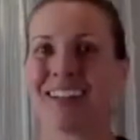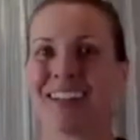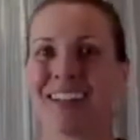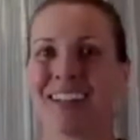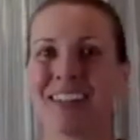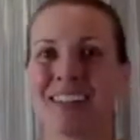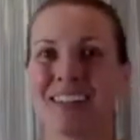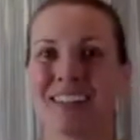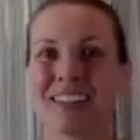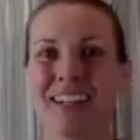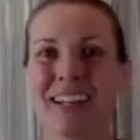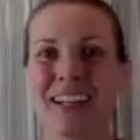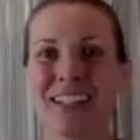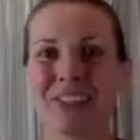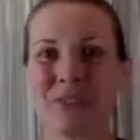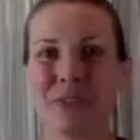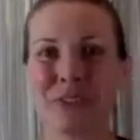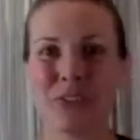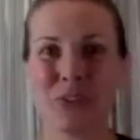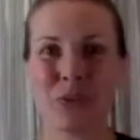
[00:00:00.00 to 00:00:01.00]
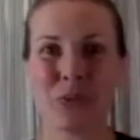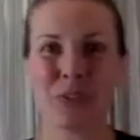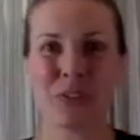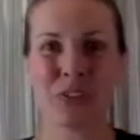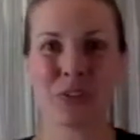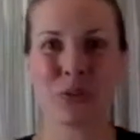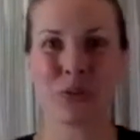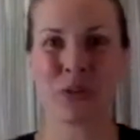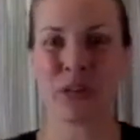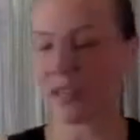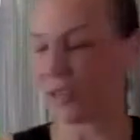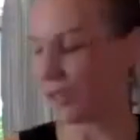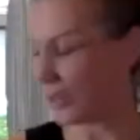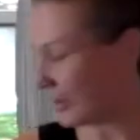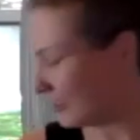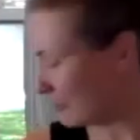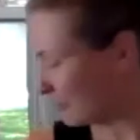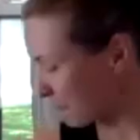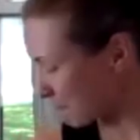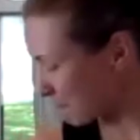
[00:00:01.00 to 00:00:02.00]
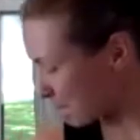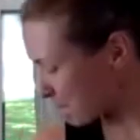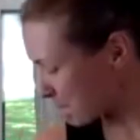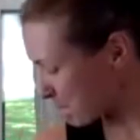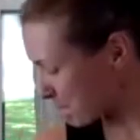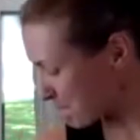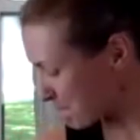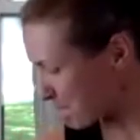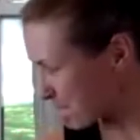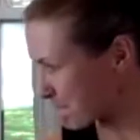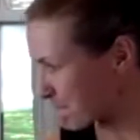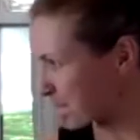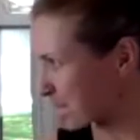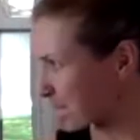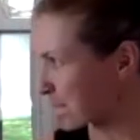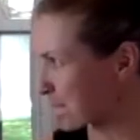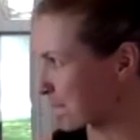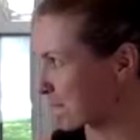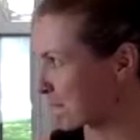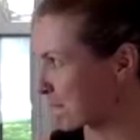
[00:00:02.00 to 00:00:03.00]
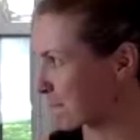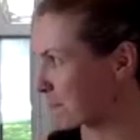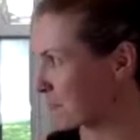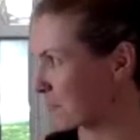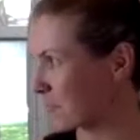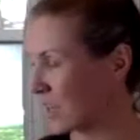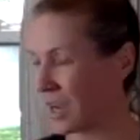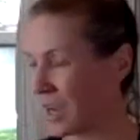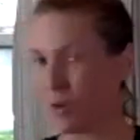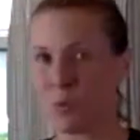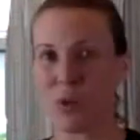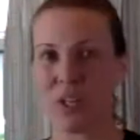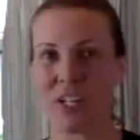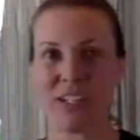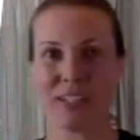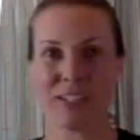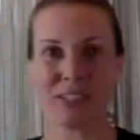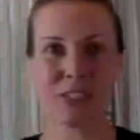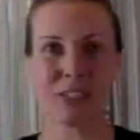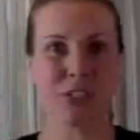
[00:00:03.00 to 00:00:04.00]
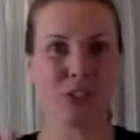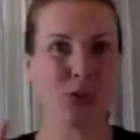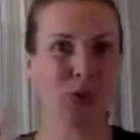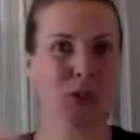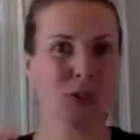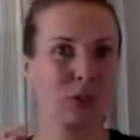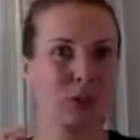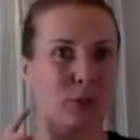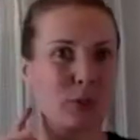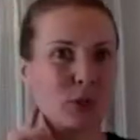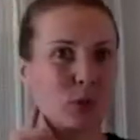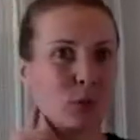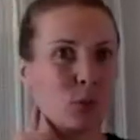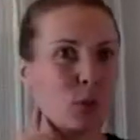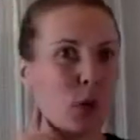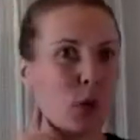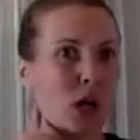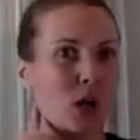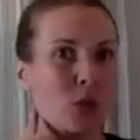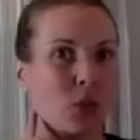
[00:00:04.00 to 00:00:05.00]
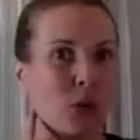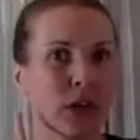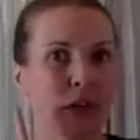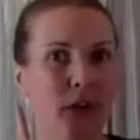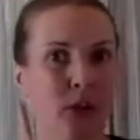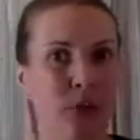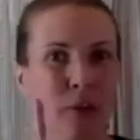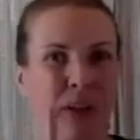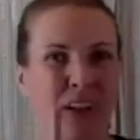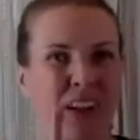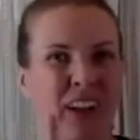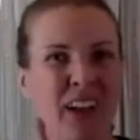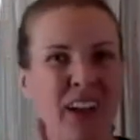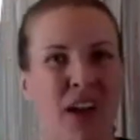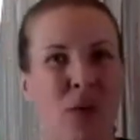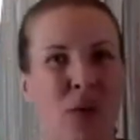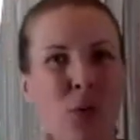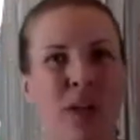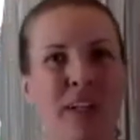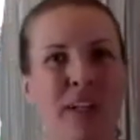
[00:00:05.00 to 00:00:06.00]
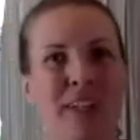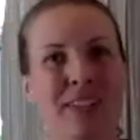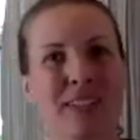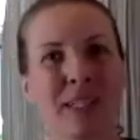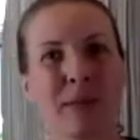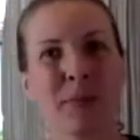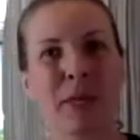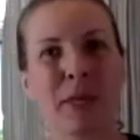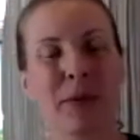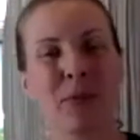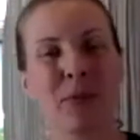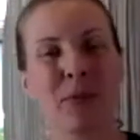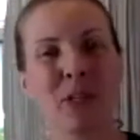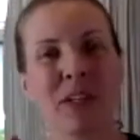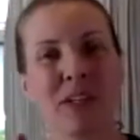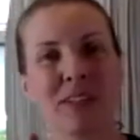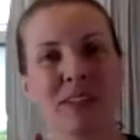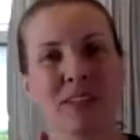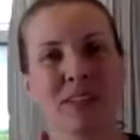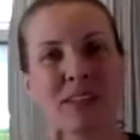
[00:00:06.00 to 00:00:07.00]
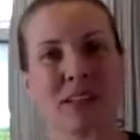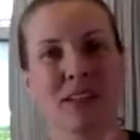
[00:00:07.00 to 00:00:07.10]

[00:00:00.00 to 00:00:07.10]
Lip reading: This next one's always great. I wanted us to do a little bit of wall work, but we're gonna skip that because